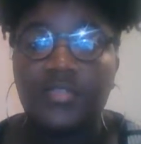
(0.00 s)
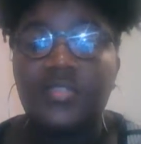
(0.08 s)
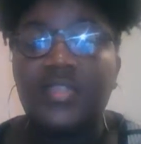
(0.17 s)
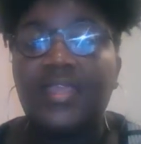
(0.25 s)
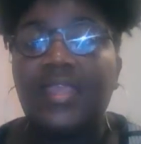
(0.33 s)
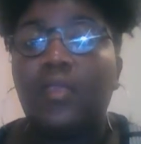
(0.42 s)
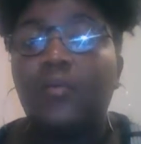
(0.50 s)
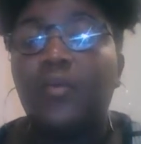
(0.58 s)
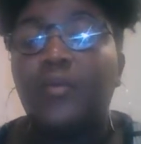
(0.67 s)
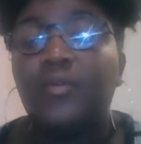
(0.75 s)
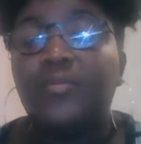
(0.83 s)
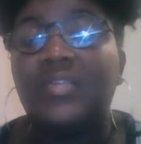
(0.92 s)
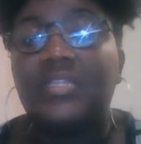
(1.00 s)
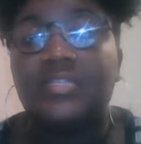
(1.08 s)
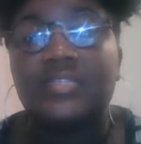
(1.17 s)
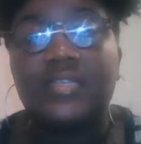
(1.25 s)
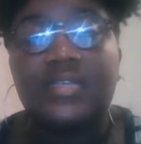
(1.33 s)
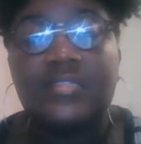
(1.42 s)
Today we will be
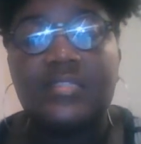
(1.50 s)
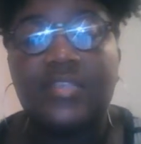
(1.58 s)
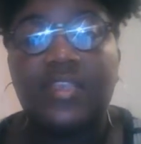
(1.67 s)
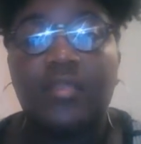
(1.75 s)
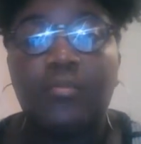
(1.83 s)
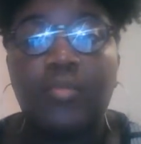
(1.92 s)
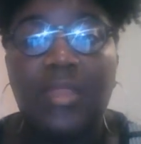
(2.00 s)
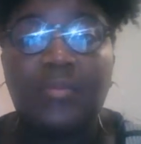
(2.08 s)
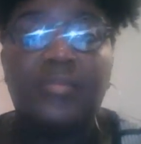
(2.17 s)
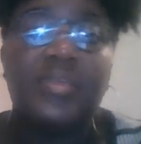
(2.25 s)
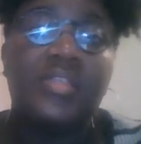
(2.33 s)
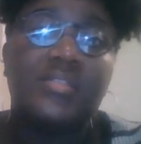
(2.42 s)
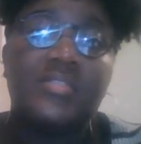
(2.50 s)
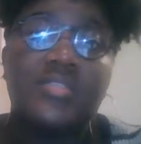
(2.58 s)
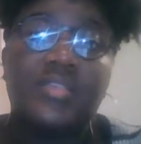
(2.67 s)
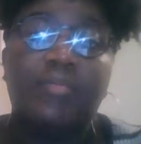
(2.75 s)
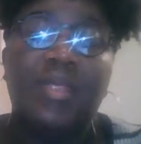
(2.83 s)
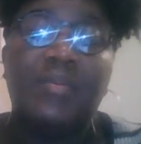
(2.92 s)
discussing
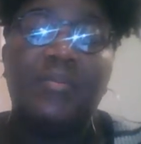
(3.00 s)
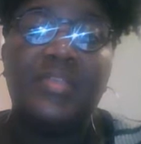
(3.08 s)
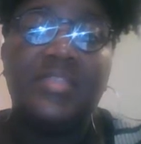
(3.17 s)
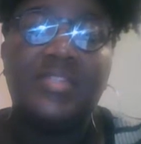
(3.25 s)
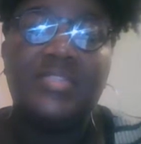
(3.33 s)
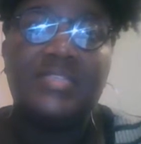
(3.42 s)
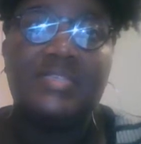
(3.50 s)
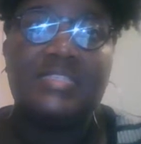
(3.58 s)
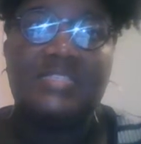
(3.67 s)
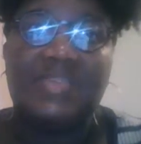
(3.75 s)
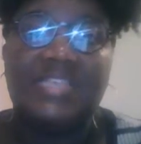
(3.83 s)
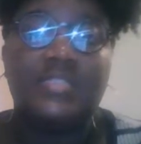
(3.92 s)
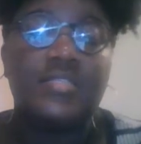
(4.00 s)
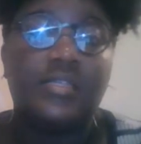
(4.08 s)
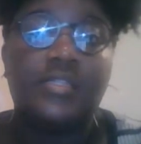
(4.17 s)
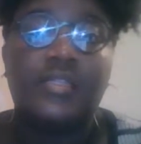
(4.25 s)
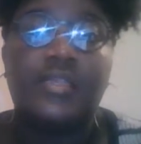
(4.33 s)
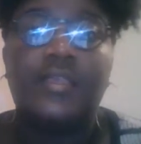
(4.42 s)
probability. Probability is
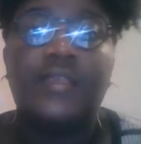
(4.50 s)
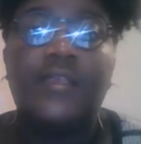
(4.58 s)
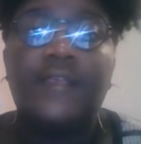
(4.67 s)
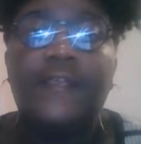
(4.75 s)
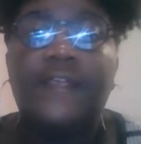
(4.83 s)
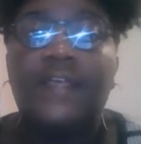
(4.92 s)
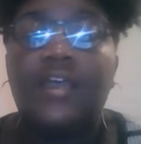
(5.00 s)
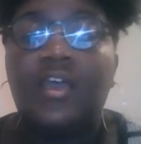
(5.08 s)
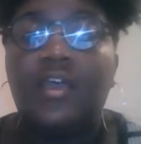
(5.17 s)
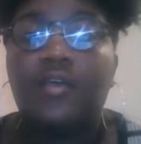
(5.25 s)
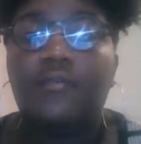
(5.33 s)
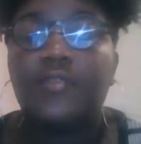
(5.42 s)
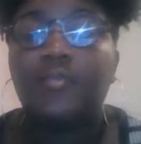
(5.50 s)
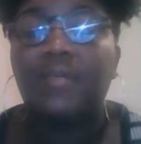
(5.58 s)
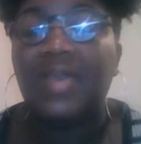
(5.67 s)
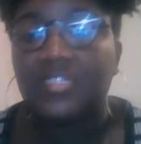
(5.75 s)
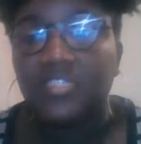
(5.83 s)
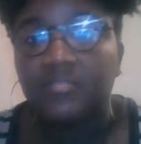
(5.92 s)
basically the
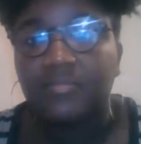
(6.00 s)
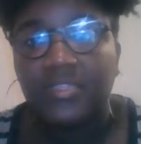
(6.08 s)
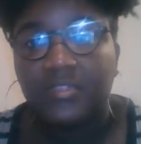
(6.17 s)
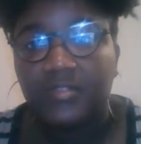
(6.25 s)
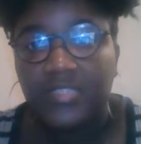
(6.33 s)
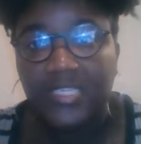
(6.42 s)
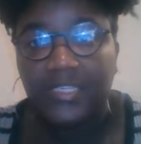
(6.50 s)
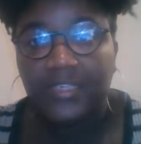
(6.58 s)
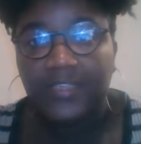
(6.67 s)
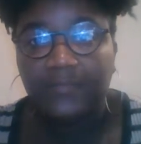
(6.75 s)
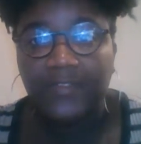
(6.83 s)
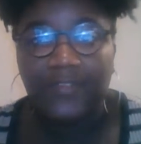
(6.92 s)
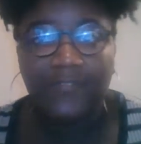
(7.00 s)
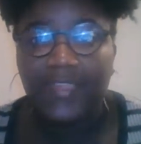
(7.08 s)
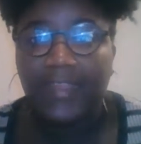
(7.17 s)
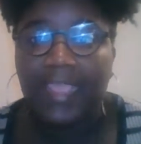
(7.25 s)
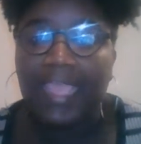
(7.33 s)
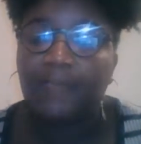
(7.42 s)
possibility of an
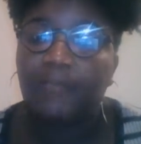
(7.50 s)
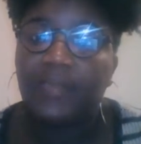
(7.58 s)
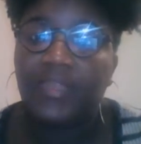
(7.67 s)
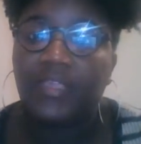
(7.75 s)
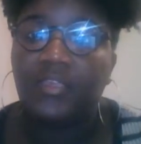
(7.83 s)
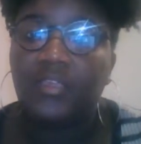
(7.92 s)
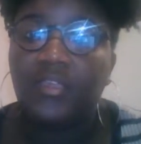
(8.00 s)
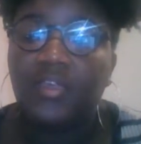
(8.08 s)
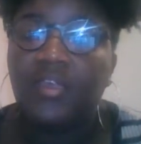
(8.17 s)
event happening.